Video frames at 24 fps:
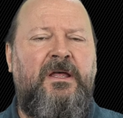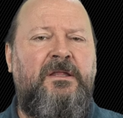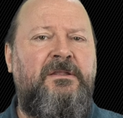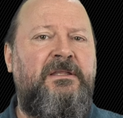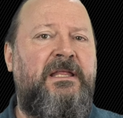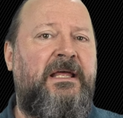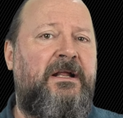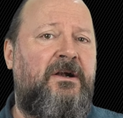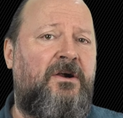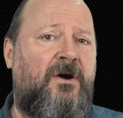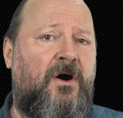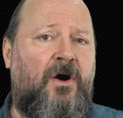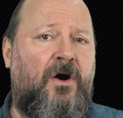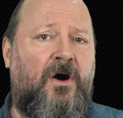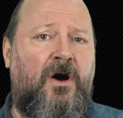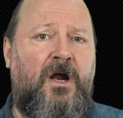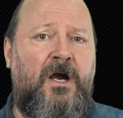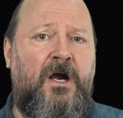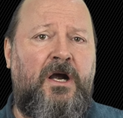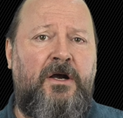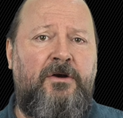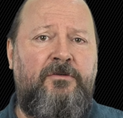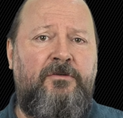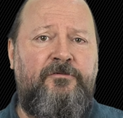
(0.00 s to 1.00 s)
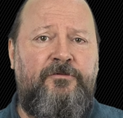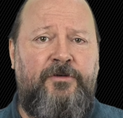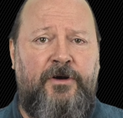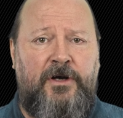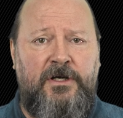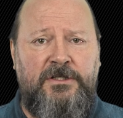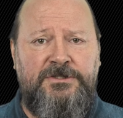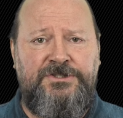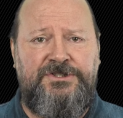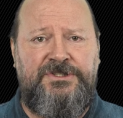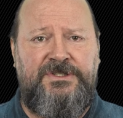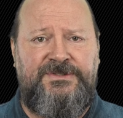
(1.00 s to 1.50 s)
there are
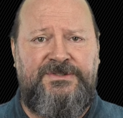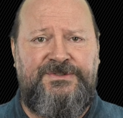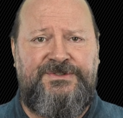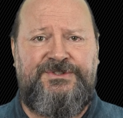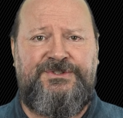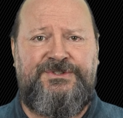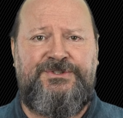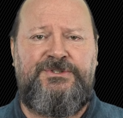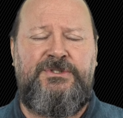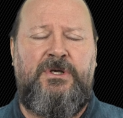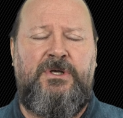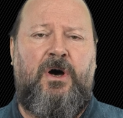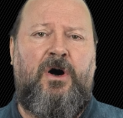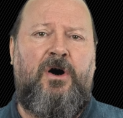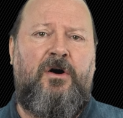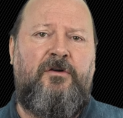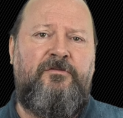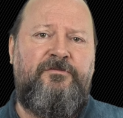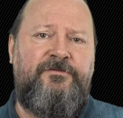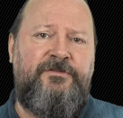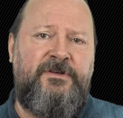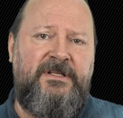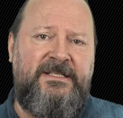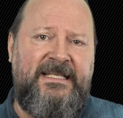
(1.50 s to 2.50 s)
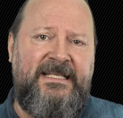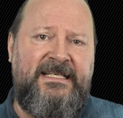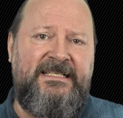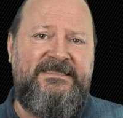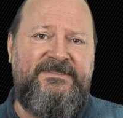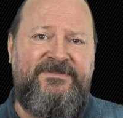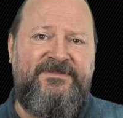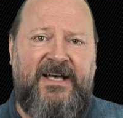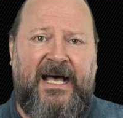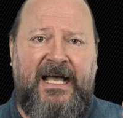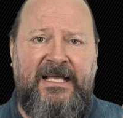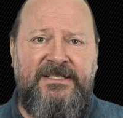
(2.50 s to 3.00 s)
versions of
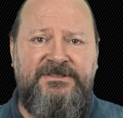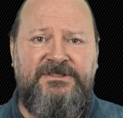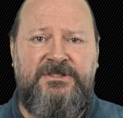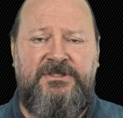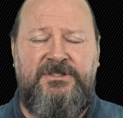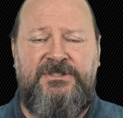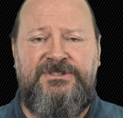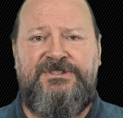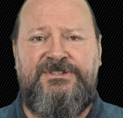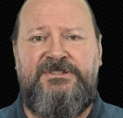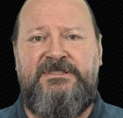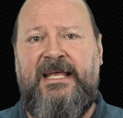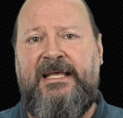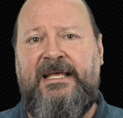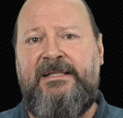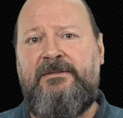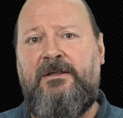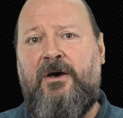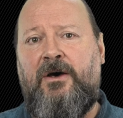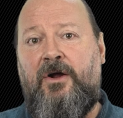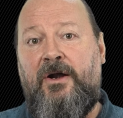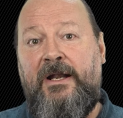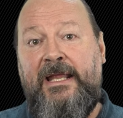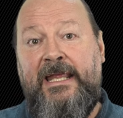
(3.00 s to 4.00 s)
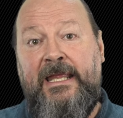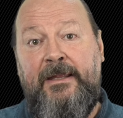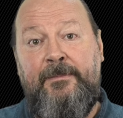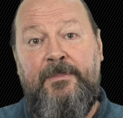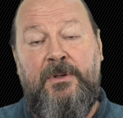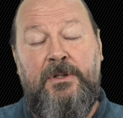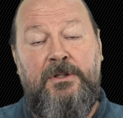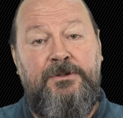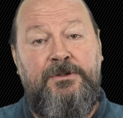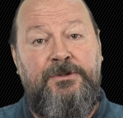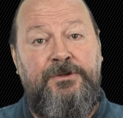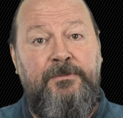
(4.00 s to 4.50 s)
these visors that are
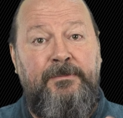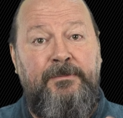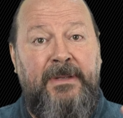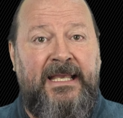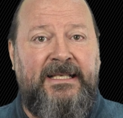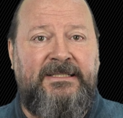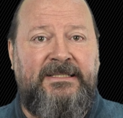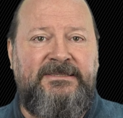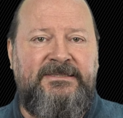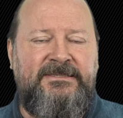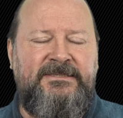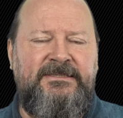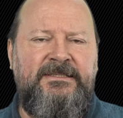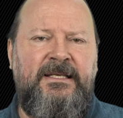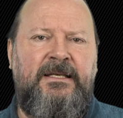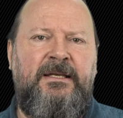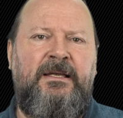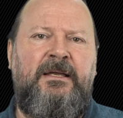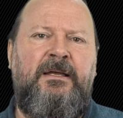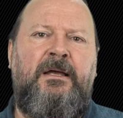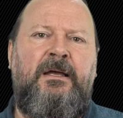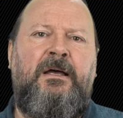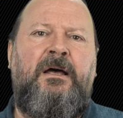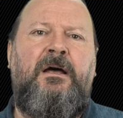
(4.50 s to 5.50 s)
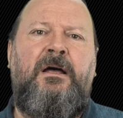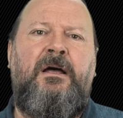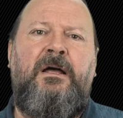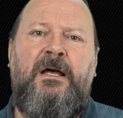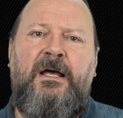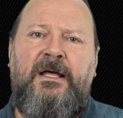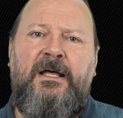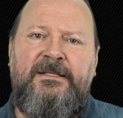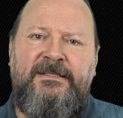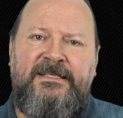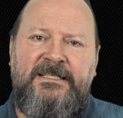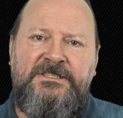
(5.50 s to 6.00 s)
able to mix
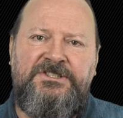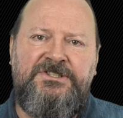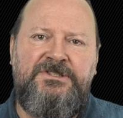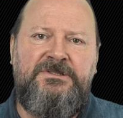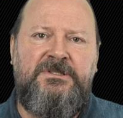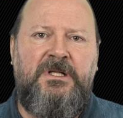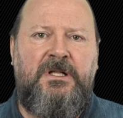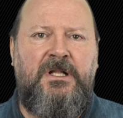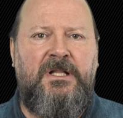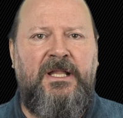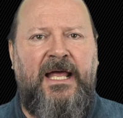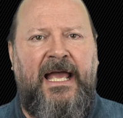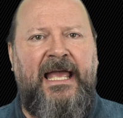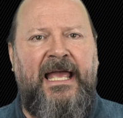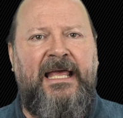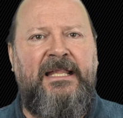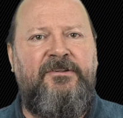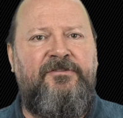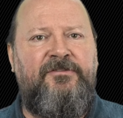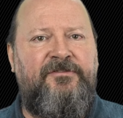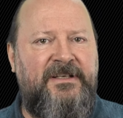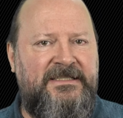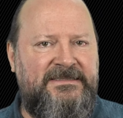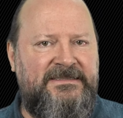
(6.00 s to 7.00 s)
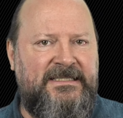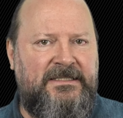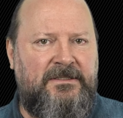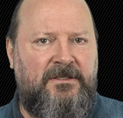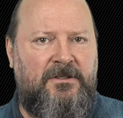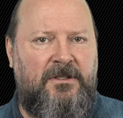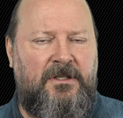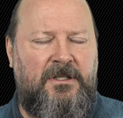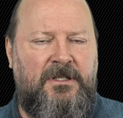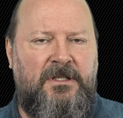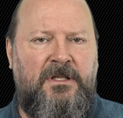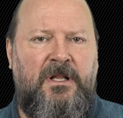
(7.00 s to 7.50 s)
digital and
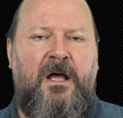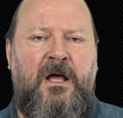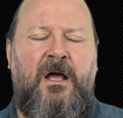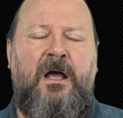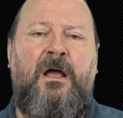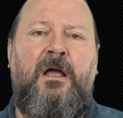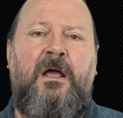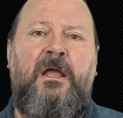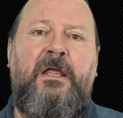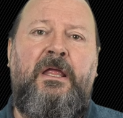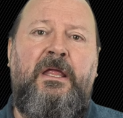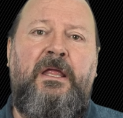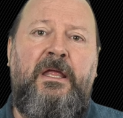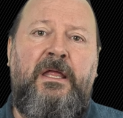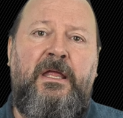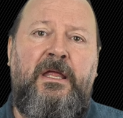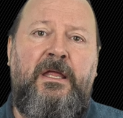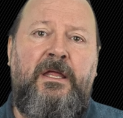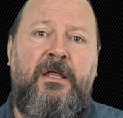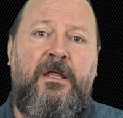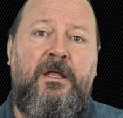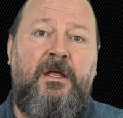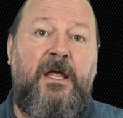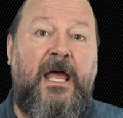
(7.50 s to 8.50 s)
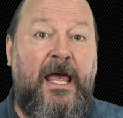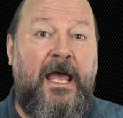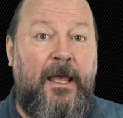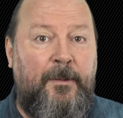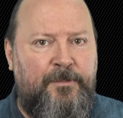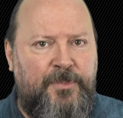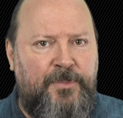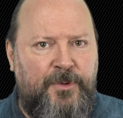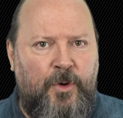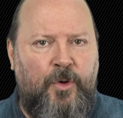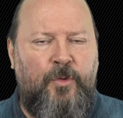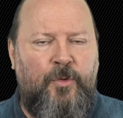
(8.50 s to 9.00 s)
physical,
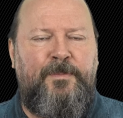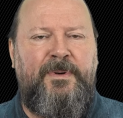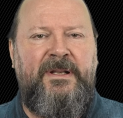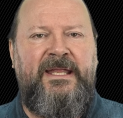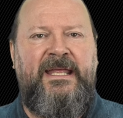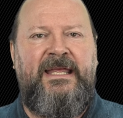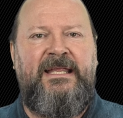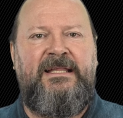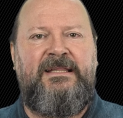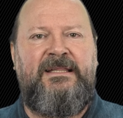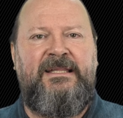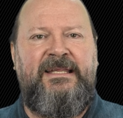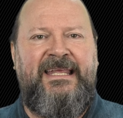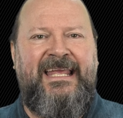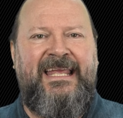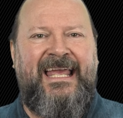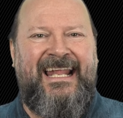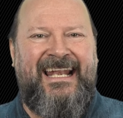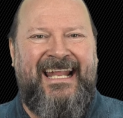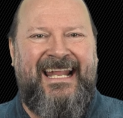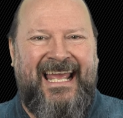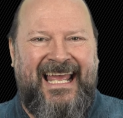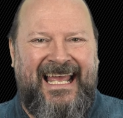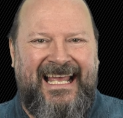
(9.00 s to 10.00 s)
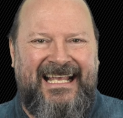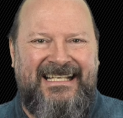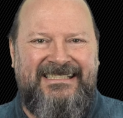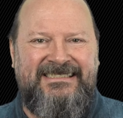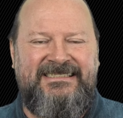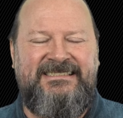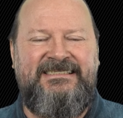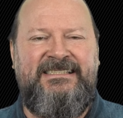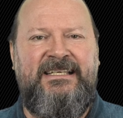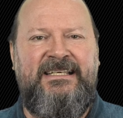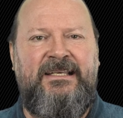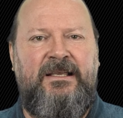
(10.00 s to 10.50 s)
appropriately
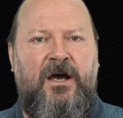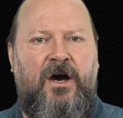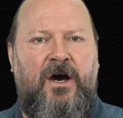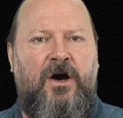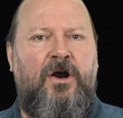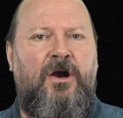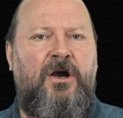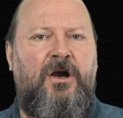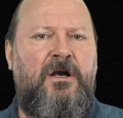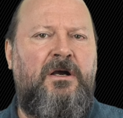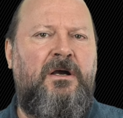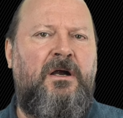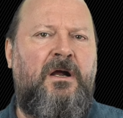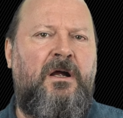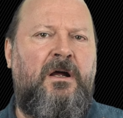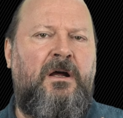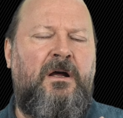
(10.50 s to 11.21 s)
enhancing our